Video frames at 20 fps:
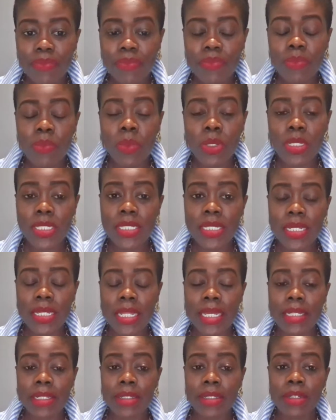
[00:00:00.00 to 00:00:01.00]
What's the
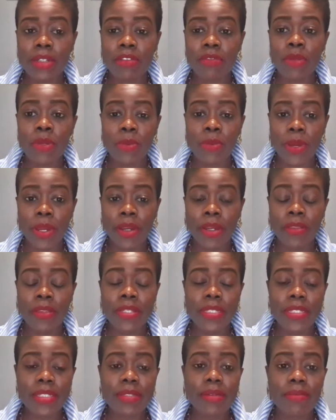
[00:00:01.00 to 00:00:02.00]
likelihood of me wearing
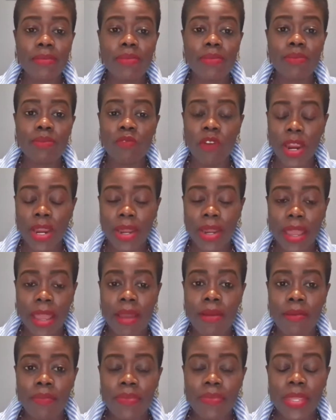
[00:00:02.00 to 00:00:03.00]
this right now?
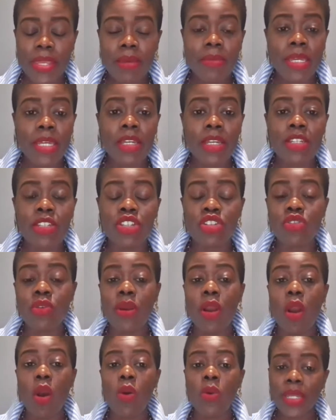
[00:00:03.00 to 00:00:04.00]
Because you
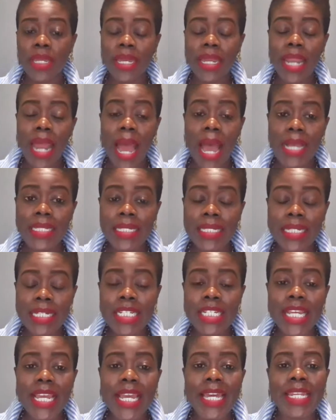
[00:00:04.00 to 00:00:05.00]
are holding it
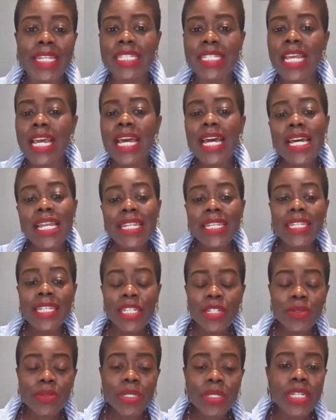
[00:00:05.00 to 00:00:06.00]
hostage, and it's
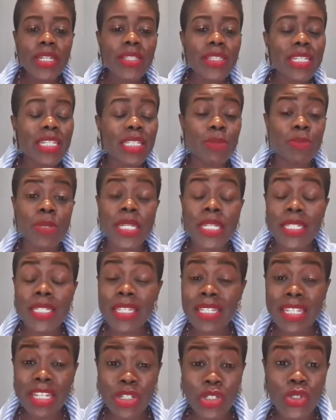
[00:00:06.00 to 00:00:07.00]
literally, these
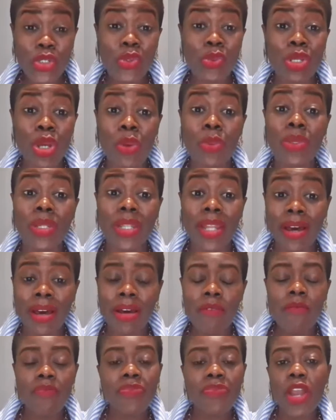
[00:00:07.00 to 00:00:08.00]
pieces that you don't
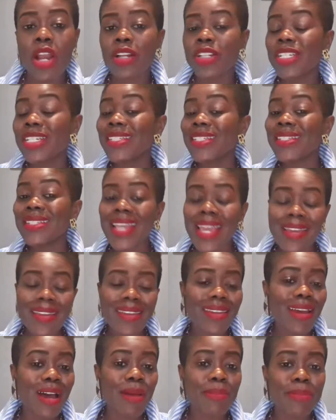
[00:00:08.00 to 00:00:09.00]
love are just
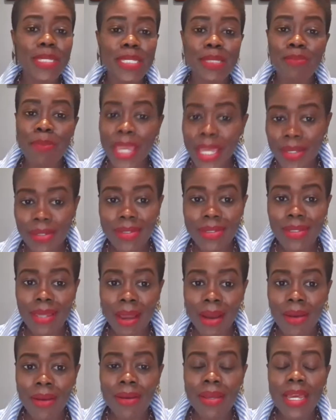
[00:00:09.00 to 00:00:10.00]
taking up space,
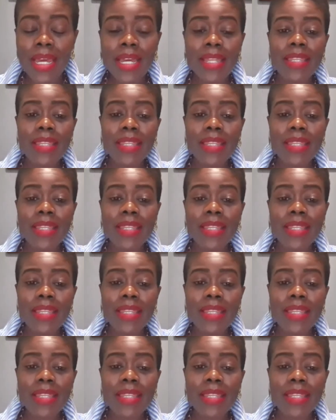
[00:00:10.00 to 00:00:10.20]
y'all.